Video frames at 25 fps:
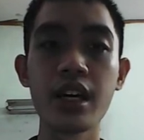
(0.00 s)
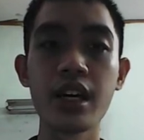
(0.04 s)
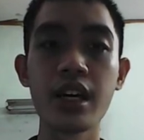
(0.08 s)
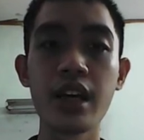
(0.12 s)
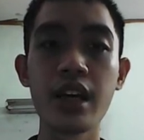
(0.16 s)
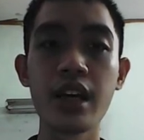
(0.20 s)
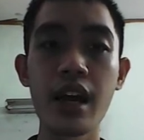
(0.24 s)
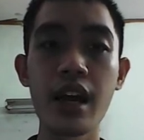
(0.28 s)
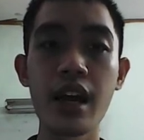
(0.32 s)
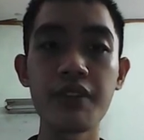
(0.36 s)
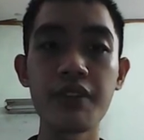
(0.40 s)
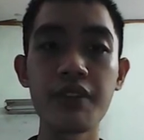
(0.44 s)

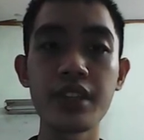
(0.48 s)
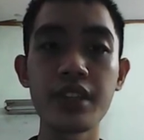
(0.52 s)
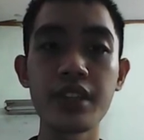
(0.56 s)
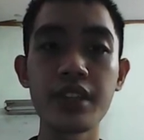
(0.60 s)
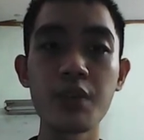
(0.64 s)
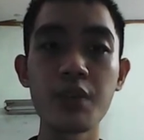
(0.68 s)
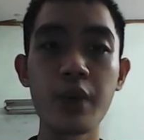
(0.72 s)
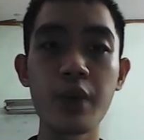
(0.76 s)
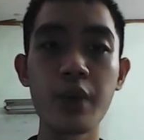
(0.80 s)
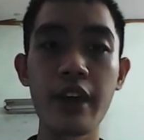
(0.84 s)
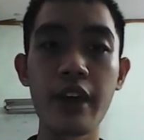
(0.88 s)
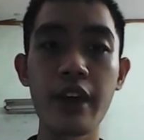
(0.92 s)
After
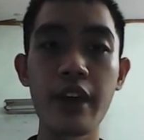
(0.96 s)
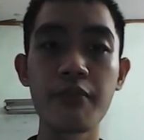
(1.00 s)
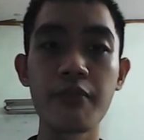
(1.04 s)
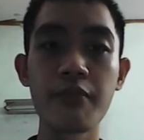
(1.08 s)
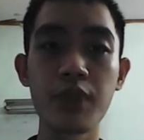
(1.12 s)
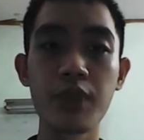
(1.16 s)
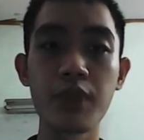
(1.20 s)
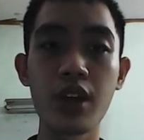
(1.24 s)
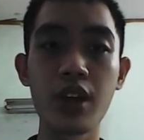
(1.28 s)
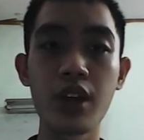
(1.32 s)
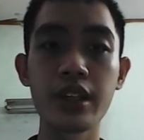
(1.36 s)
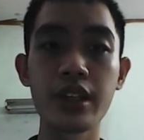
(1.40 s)
we have
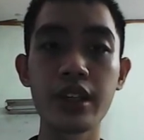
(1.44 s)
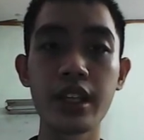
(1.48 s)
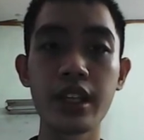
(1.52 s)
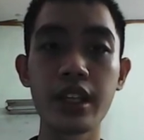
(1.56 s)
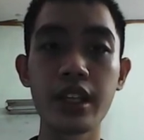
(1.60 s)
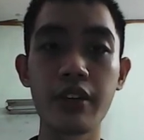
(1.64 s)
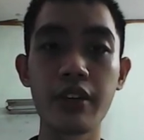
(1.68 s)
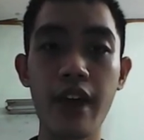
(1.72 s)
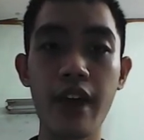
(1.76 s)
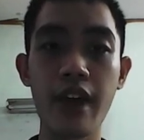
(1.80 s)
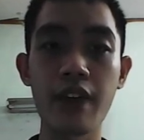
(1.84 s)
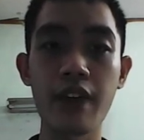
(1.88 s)
plotted the
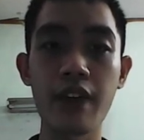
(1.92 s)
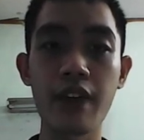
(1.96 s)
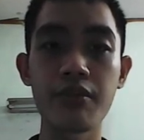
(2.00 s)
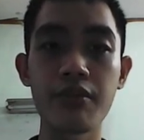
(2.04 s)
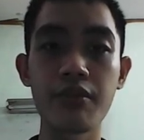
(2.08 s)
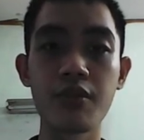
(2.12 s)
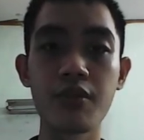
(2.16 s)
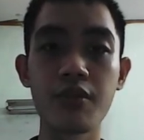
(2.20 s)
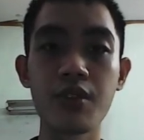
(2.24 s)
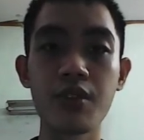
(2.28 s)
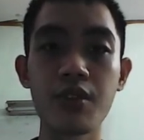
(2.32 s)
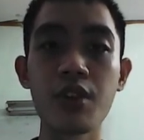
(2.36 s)
graph,
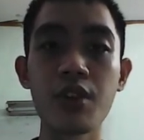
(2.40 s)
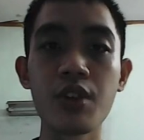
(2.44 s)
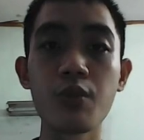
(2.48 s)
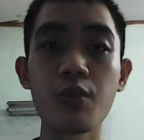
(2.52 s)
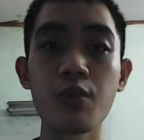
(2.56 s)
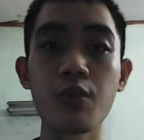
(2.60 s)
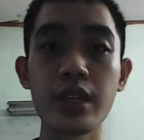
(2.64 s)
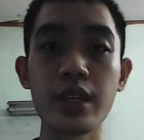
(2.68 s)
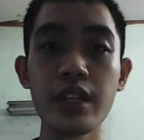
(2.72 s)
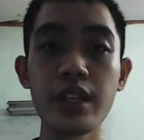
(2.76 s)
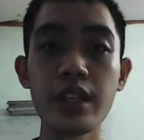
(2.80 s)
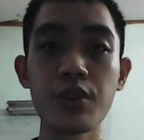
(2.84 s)
we
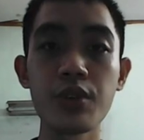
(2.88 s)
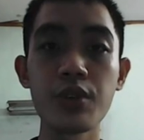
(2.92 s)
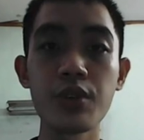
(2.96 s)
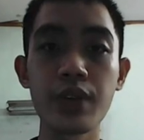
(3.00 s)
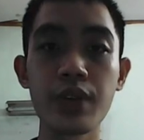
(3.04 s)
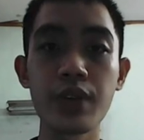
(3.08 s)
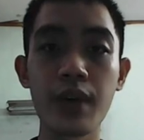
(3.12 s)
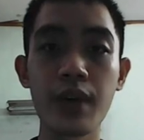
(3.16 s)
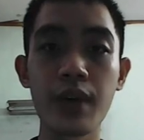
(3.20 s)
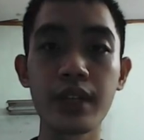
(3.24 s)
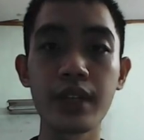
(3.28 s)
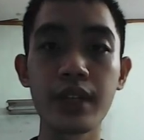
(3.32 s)
need to
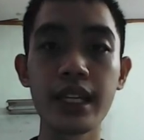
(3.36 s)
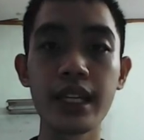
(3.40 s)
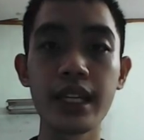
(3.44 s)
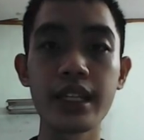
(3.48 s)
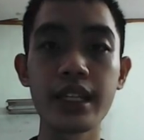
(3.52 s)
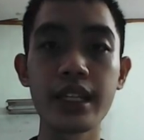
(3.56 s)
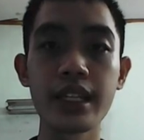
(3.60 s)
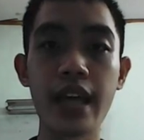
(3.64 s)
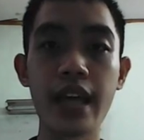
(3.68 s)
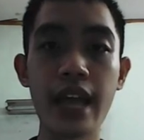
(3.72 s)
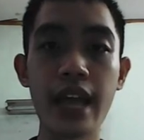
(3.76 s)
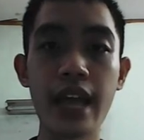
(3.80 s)
calculate the
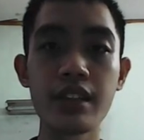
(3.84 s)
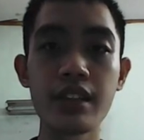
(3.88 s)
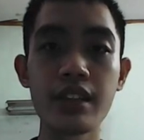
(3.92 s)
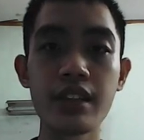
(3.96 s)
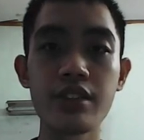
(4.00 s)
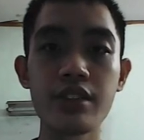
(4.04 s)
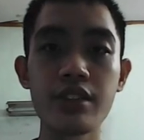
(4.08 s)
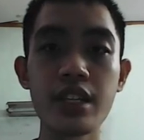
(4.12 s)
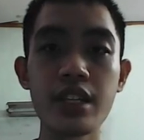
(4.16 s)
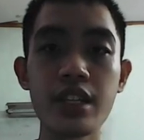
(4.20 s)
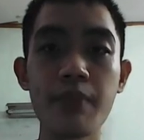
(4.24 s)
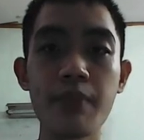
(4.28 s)

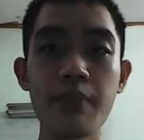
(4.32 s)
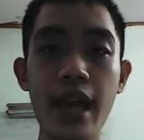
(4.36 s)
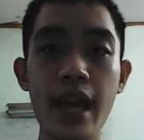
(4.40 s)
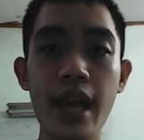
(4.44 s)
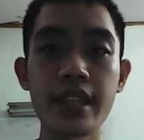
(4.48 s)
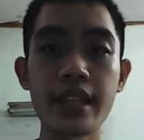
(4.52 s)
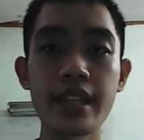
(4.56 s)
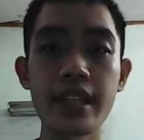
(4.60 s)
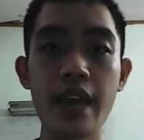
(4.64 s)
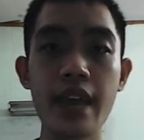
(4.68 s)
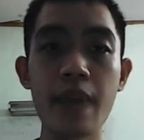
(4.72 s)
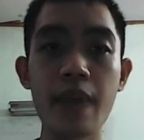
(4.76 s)
energy band
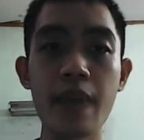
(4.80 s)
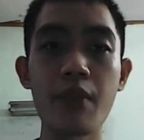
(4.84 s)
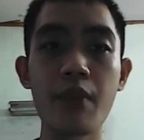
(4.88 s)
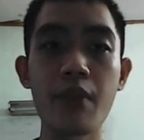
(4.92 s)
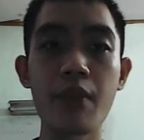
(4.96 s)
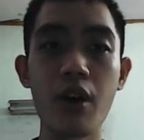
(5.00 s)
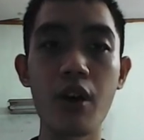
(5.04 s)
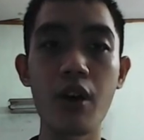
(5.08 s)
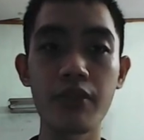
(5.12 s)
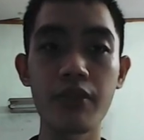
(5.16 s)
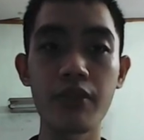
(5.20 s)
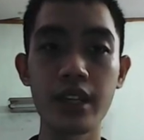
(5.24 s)
gap
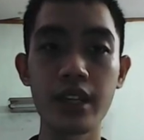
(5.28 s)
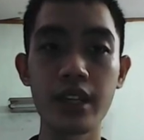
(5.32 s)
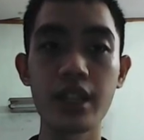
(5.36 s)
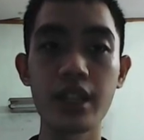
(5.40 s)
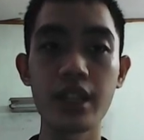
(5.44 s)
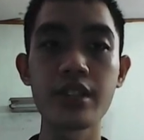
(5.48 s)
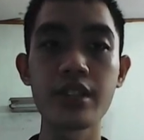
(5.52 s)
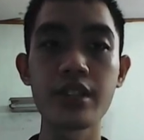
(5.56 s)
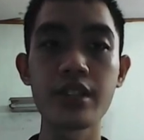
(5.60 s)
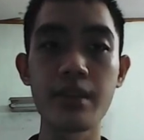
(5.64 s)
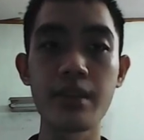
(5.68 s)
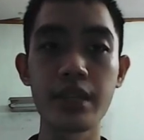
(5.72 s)
of the
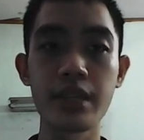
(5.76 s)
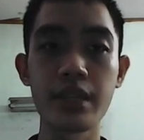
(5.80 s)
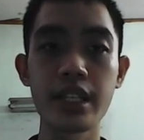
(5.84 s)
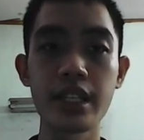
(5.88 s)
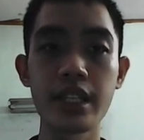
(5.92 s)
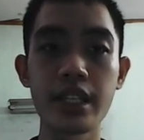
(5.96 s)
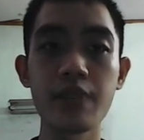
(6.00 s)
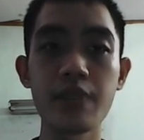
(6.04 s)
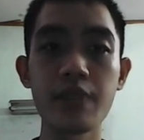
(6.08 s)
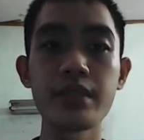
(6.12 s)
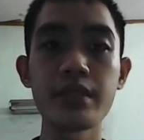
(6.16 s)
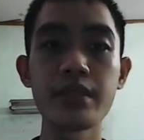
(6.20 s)

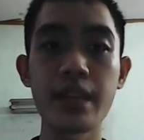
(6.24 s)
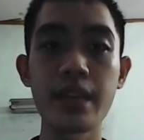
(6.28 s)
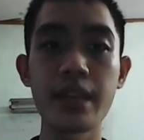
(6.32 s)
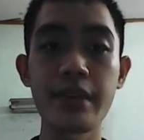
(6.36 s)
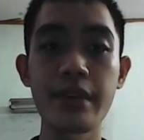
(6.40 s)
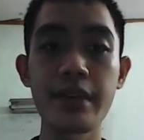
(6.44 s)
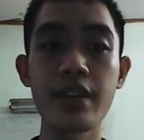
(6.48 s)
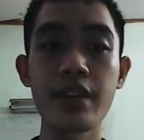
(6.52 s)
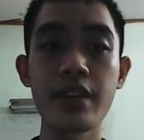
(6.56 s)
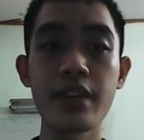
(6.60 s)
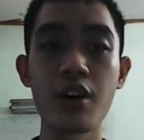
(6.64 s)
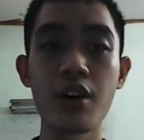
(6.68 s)
germanium
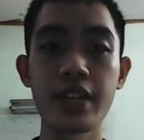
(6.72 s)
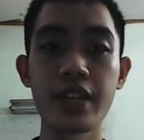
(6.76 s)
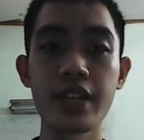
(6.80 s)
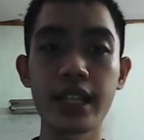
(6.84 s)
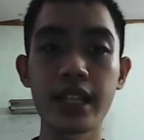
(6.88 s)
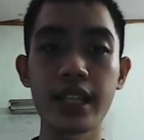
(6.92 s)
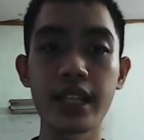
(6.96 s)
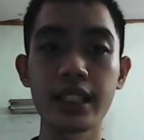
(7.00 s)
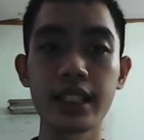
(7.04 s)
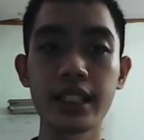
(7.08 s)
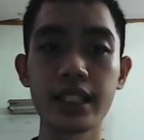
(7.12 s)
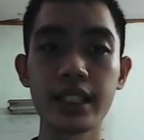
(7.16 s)

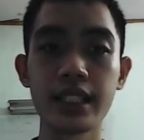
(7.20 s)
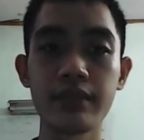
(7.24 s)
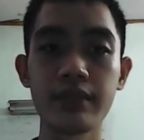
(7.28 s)
semiconductor.